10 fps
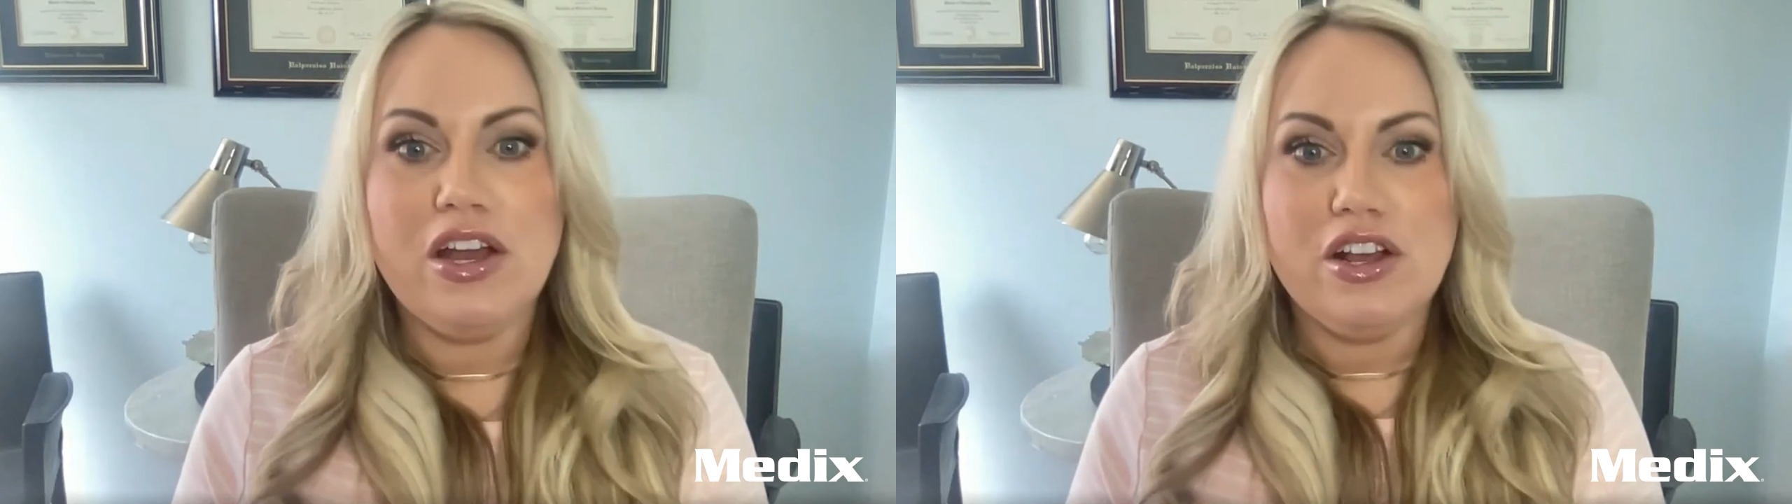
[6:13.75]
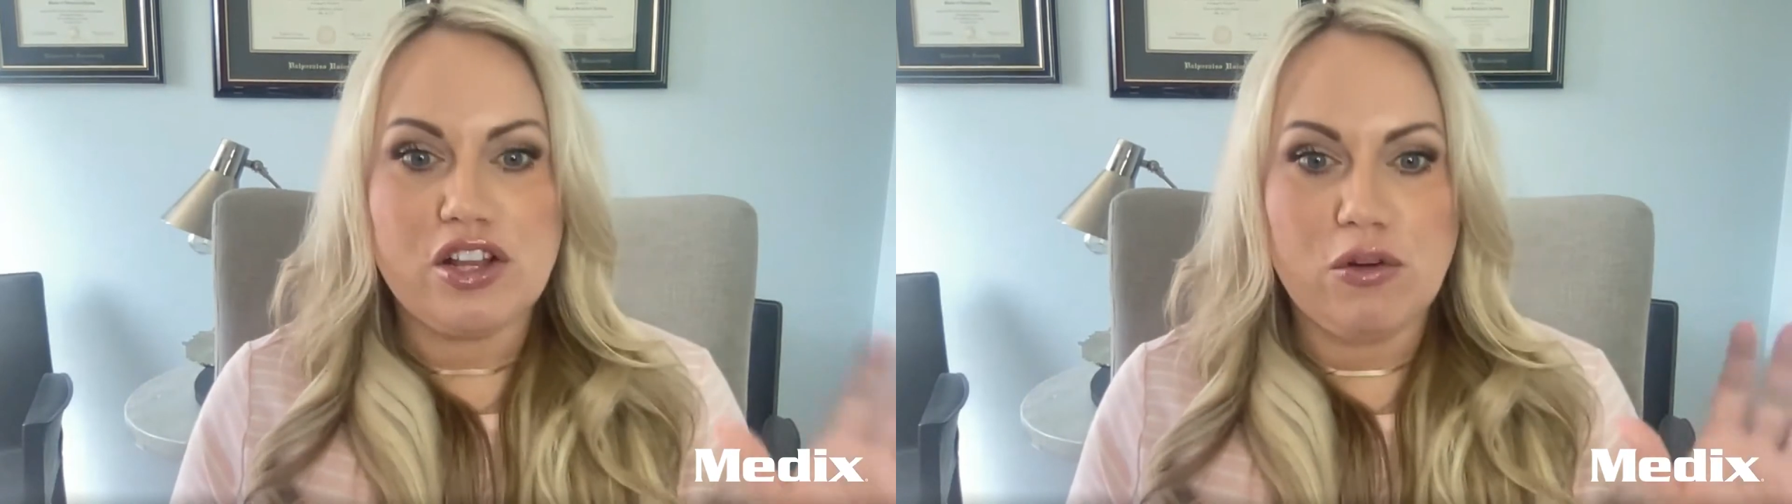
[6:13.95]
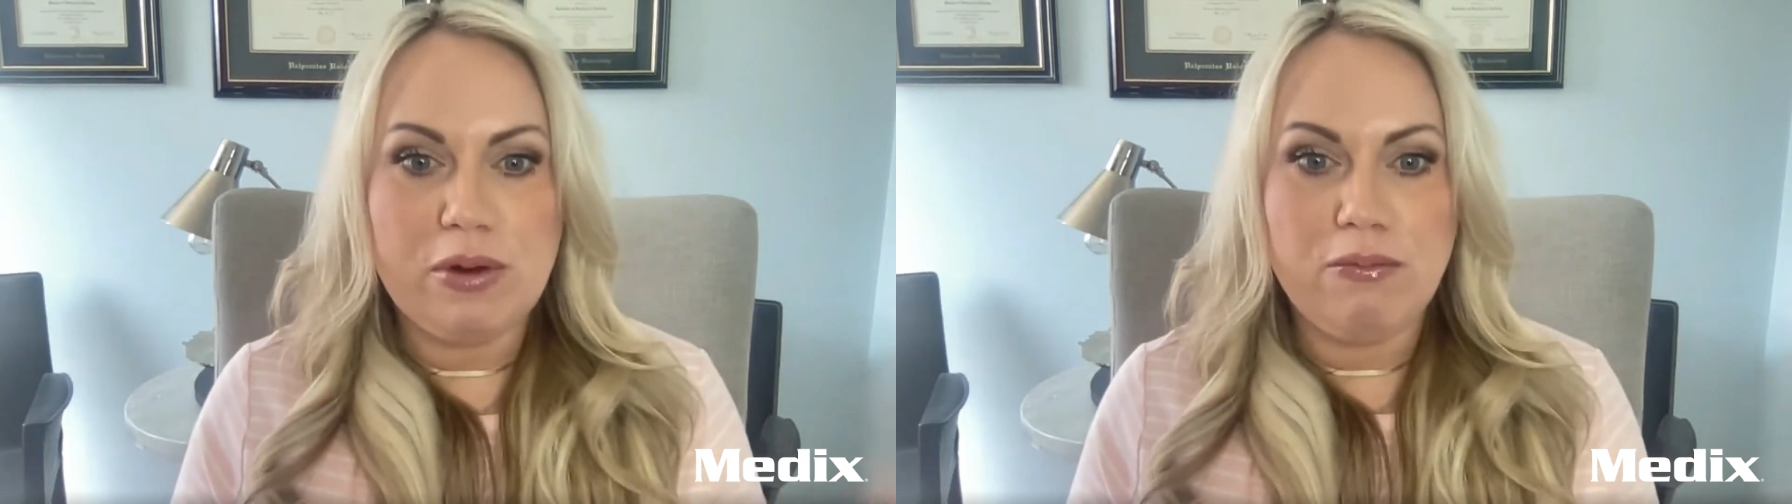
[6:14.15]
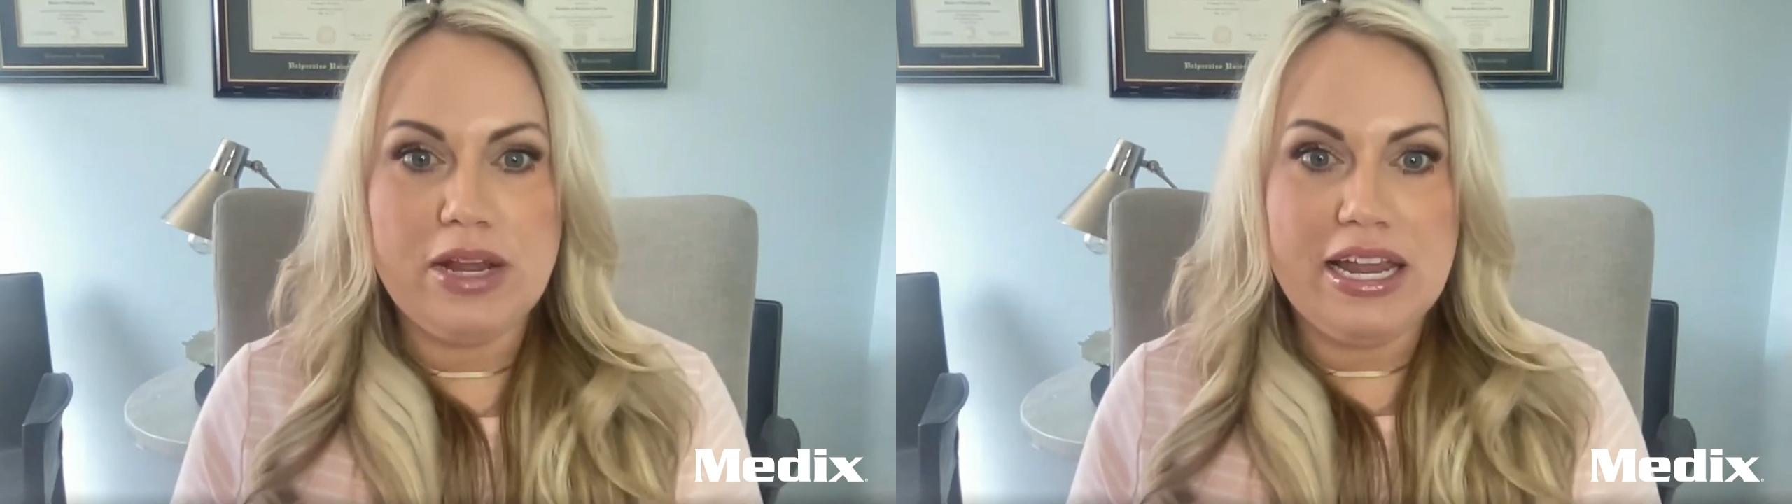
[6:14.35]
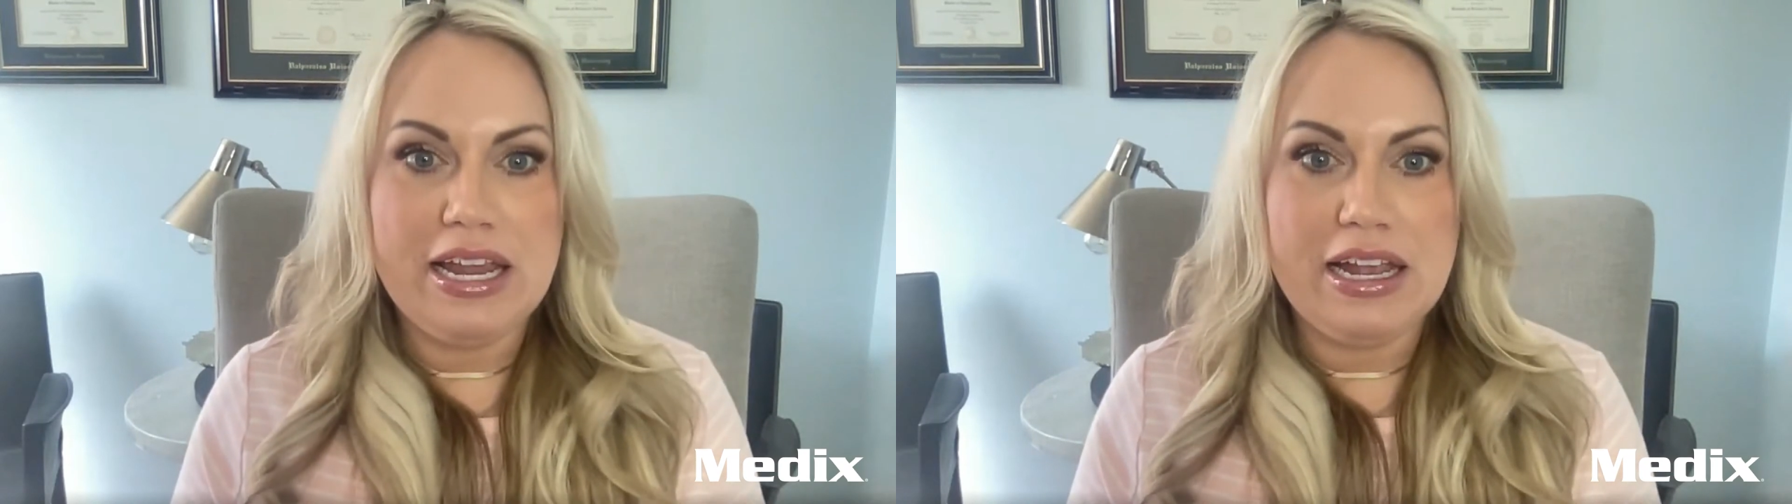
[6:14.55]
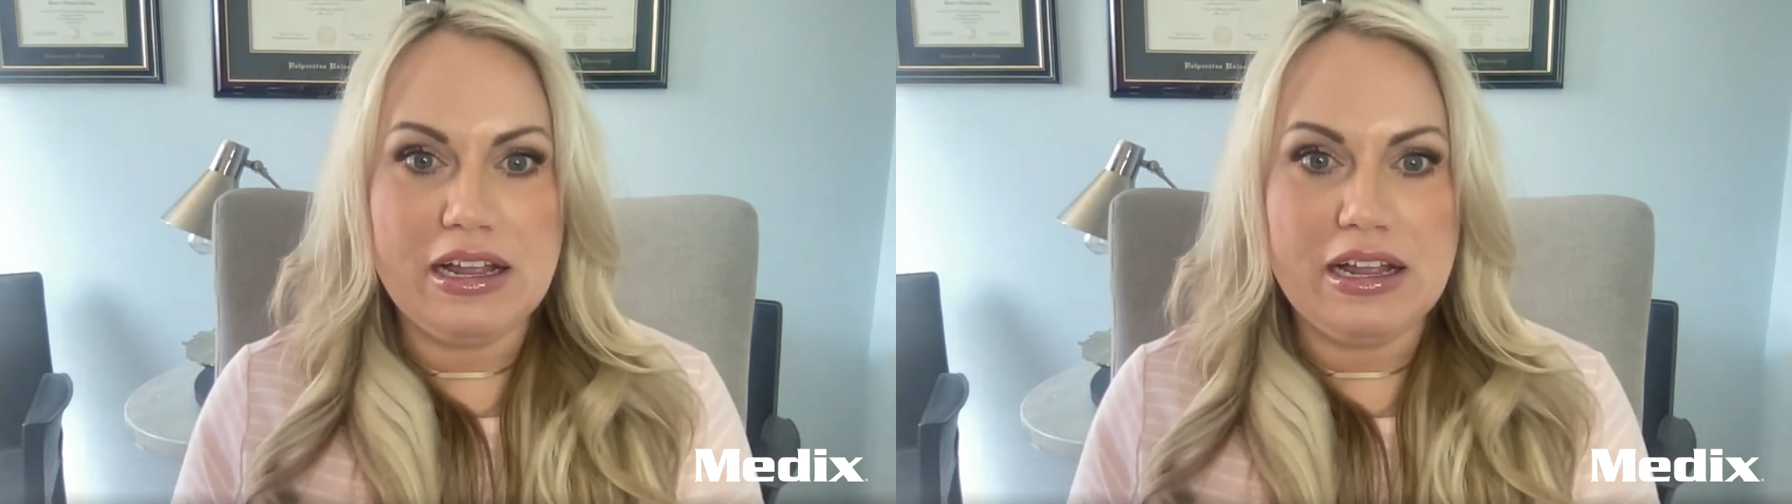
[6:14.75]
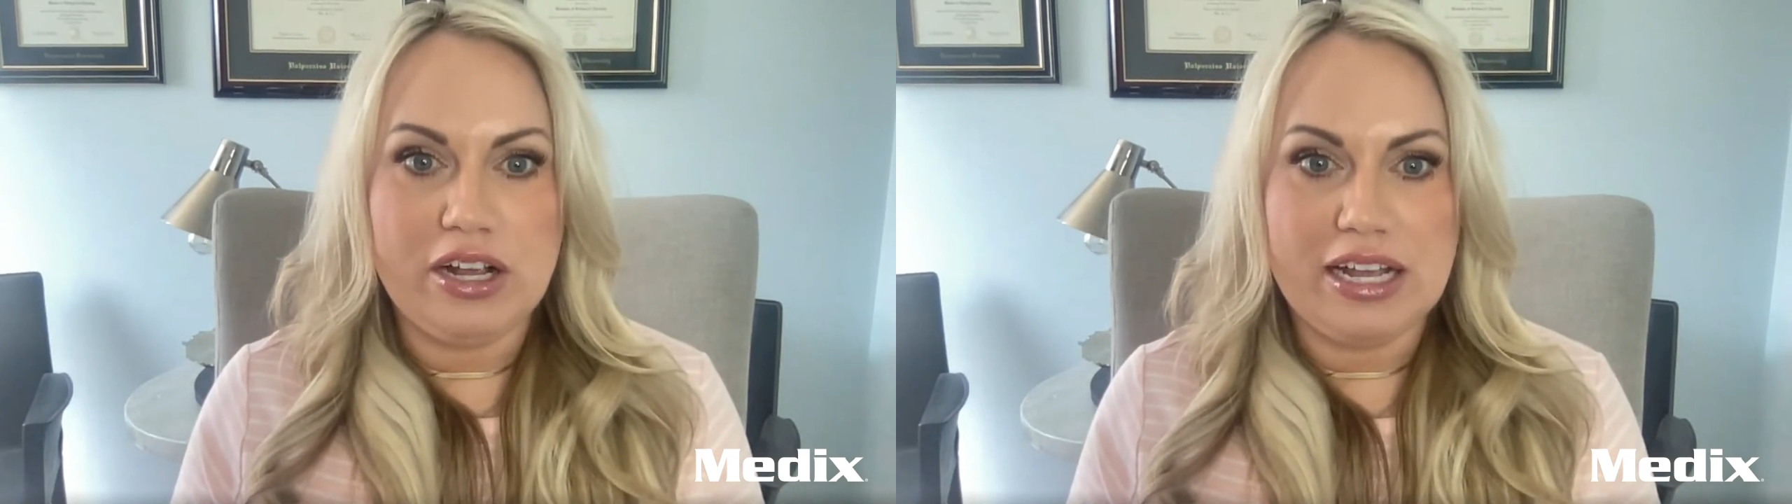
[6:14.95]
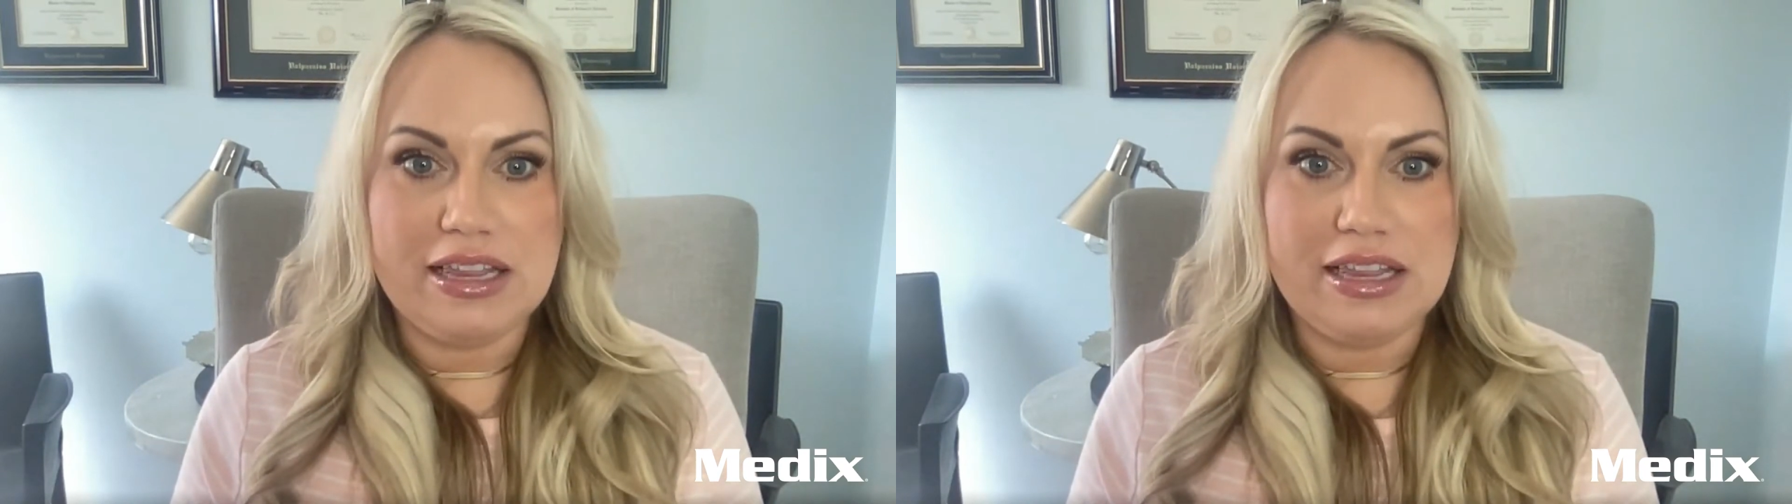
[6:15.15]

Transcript: So when we look at